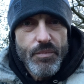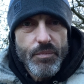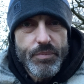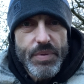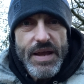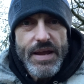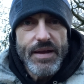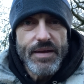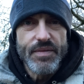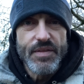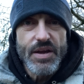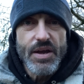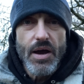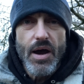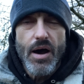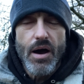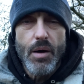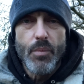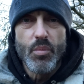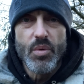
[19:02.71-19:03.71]
being the
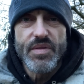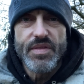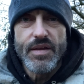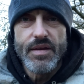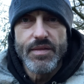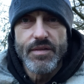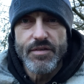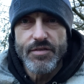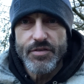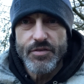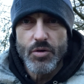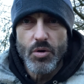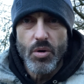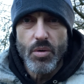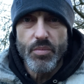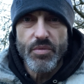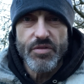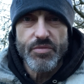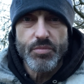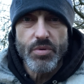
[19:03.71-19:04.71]
calm within the
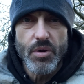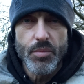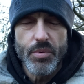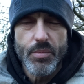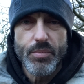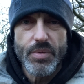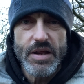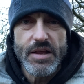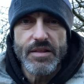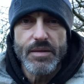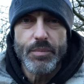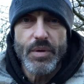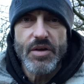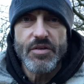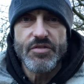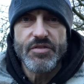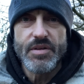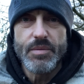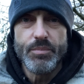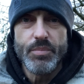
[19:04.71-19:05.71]
storm is probably the
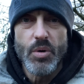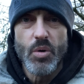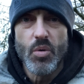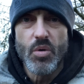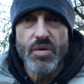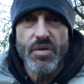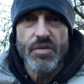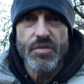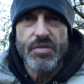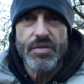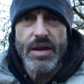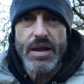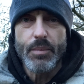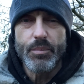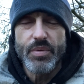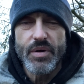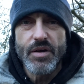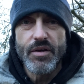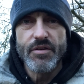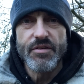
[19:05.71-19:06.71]
most important thing
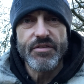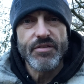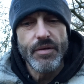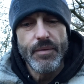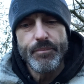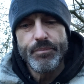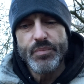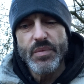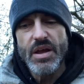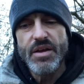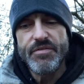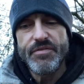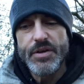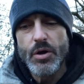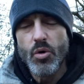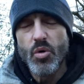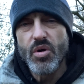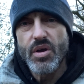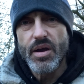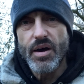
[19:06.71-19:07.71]
because if
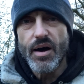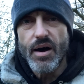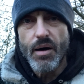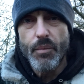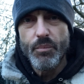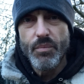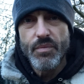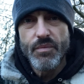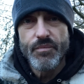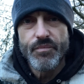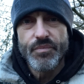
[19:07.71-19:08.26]
you're calm,